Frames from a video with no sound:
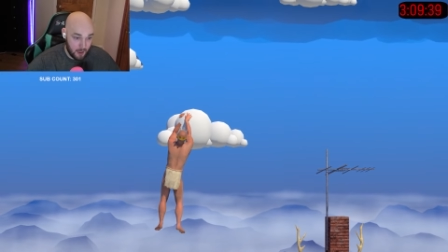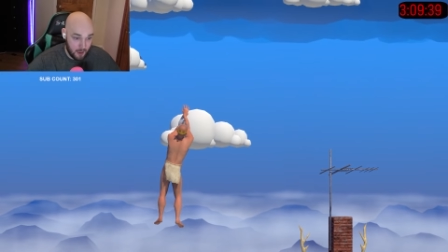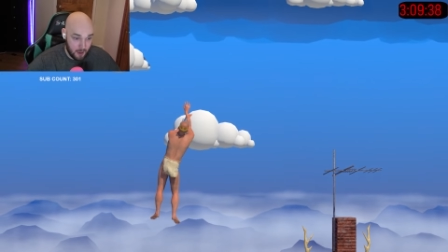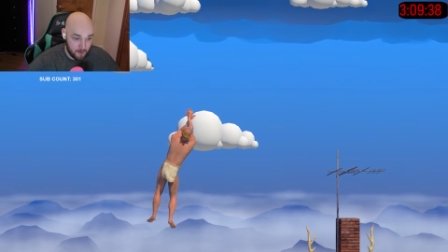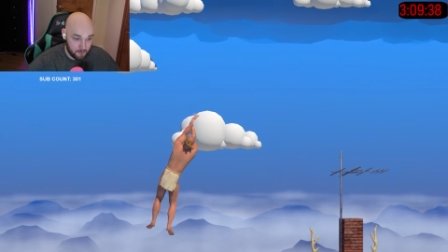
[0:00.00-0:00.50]

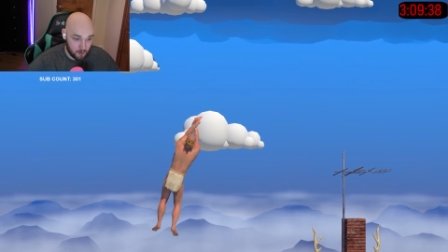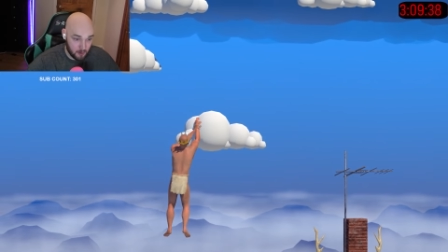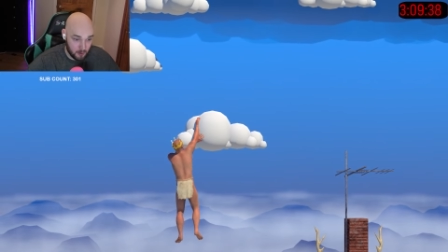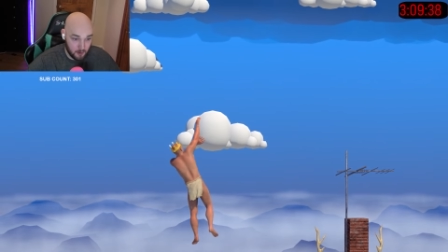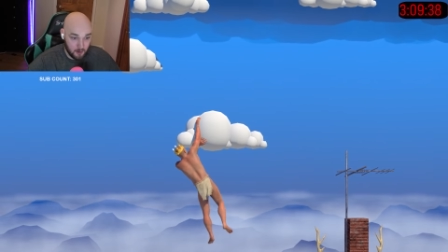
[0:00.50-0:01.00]
importantly,
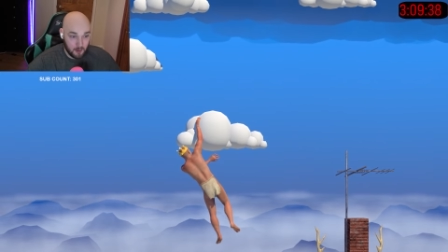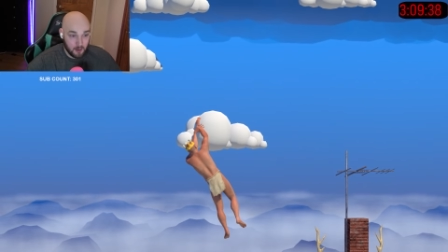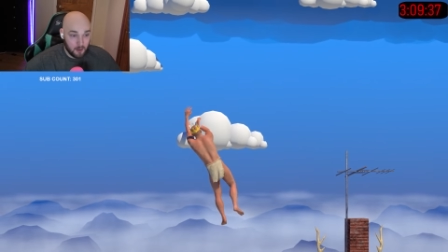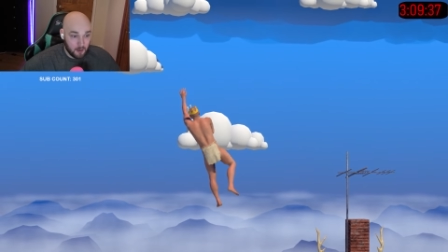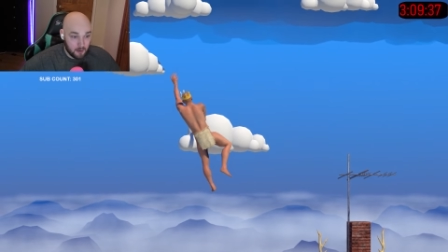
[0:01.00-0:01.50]
the
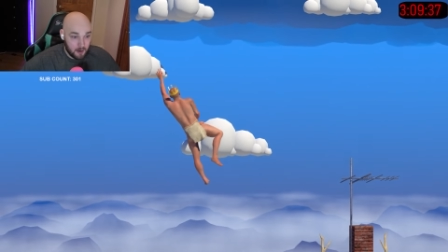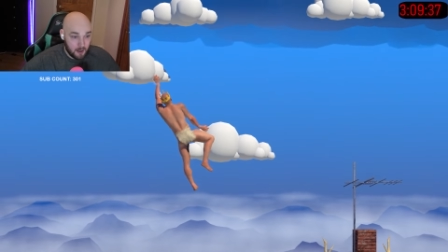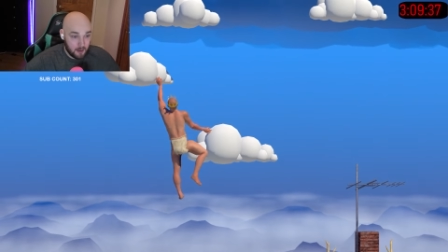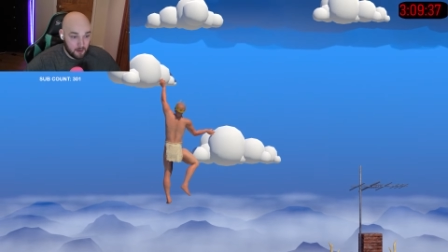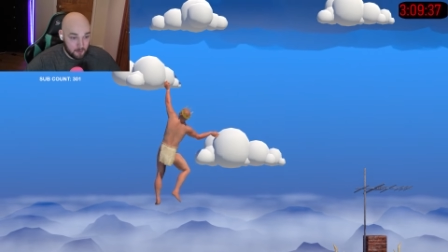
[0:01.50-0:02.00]
Black Eyed
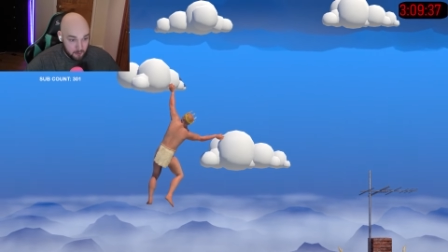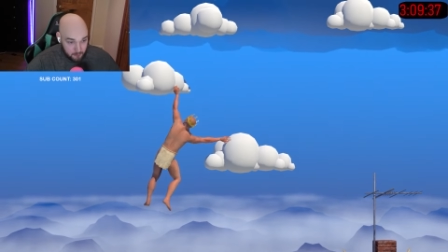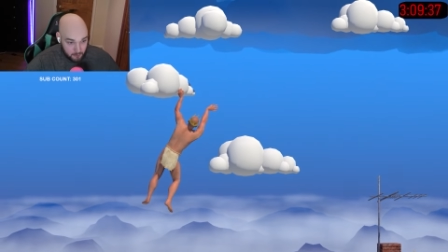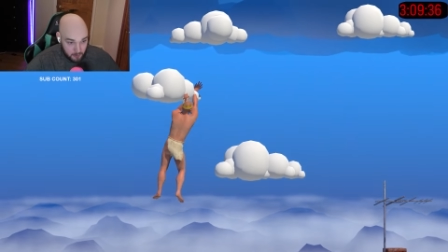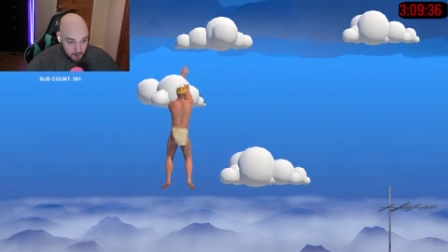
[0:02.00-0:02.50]
Peas,
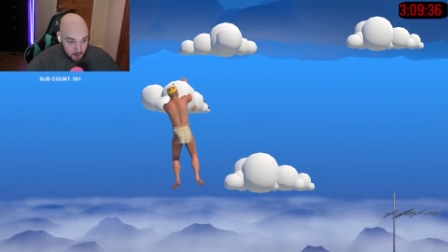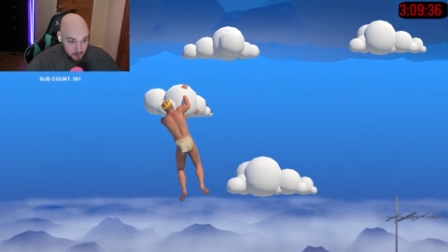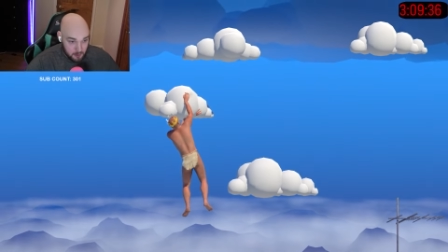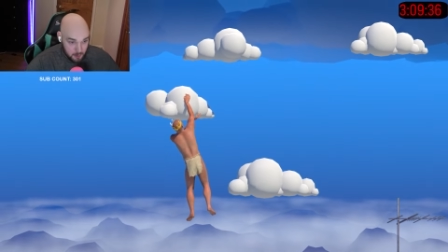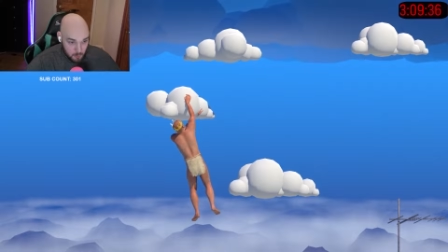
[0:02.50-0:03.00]

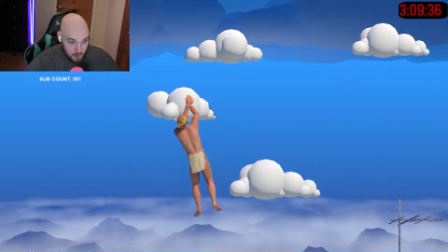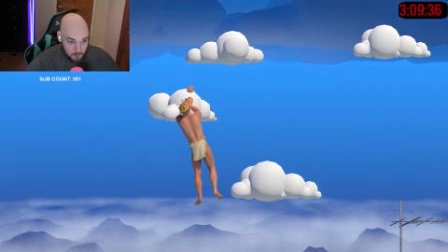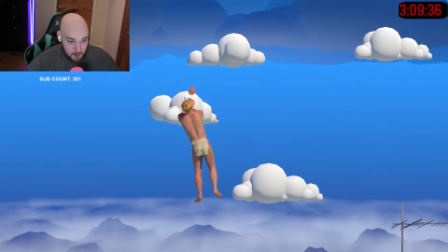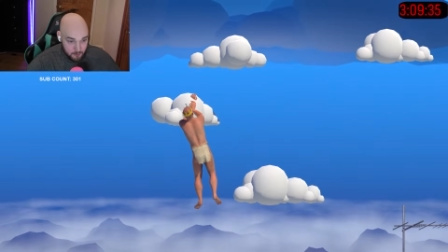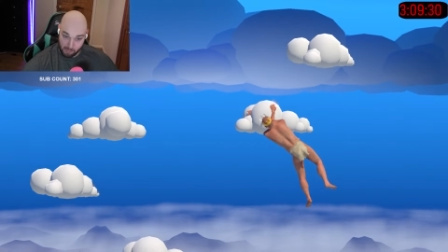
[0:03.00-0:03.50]
we made
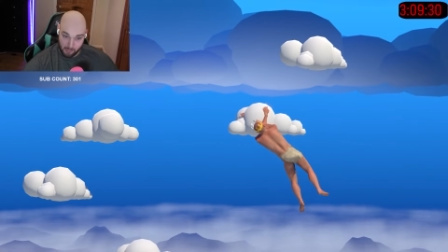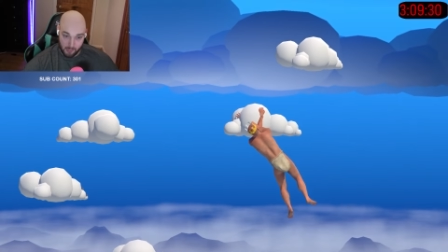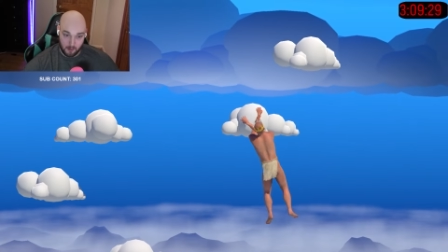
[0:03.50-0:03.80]
it! Come